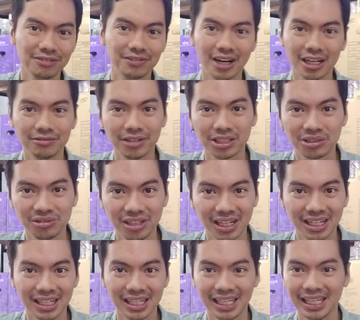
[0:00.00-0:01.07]
for Hardware
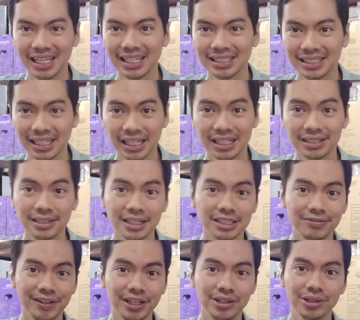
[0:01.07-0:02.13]
Sugar is in 6
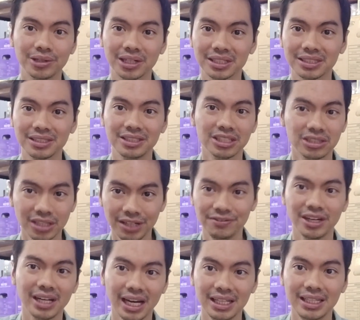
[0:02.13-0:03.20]
figures. Just to give
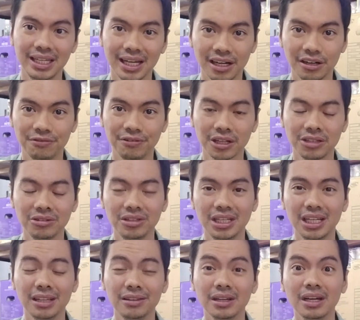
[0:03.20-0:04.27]
you an idea of what you
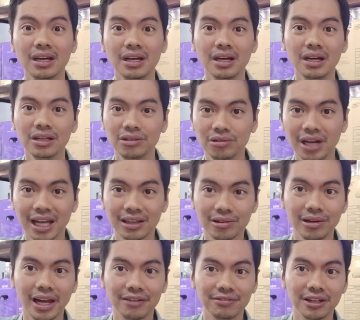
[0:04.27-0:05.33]
need to get
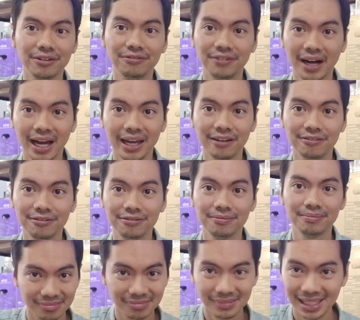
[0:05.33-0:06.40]
to level 5.
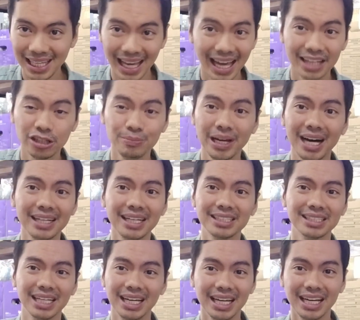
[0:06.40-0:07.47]
And to be
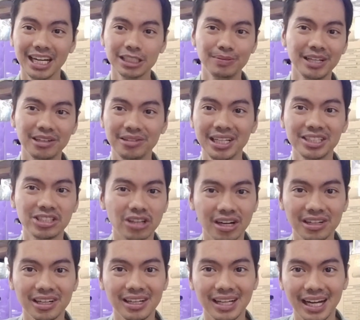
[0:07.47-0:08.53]
honest, it's been a real
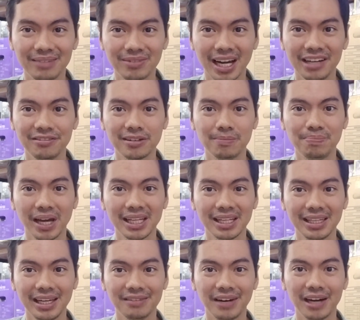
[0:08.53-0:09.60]
struggle. I'm kind of
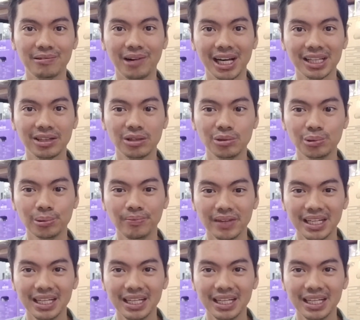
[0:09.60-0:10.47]
competitive. I want to